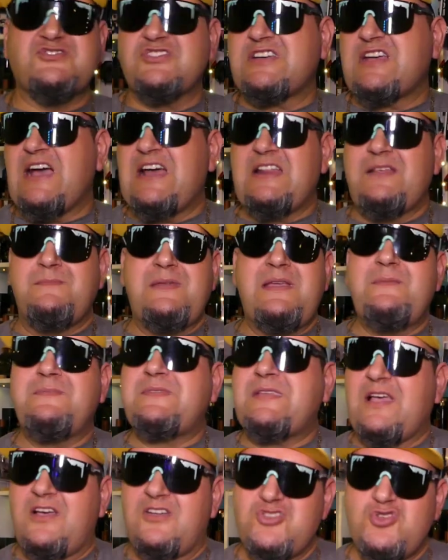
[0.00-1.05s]
your kind of meat
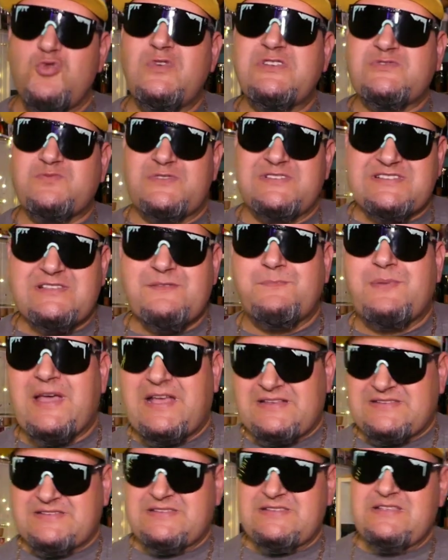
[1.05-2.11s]
telling you which one's the
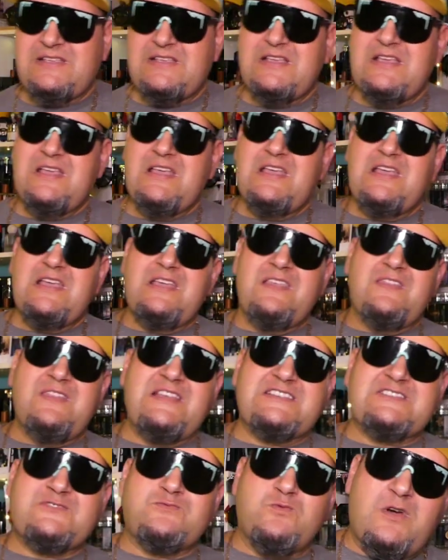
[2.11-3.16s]
best.
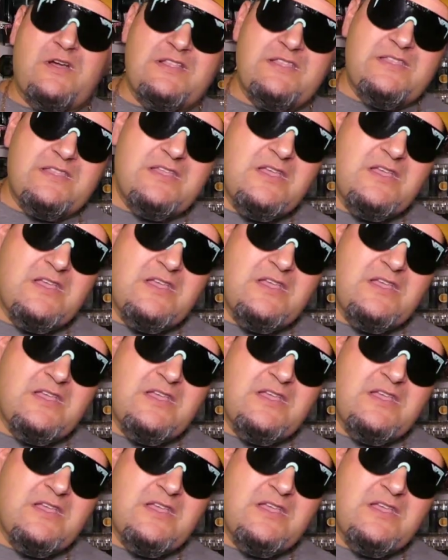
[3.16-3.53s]
This one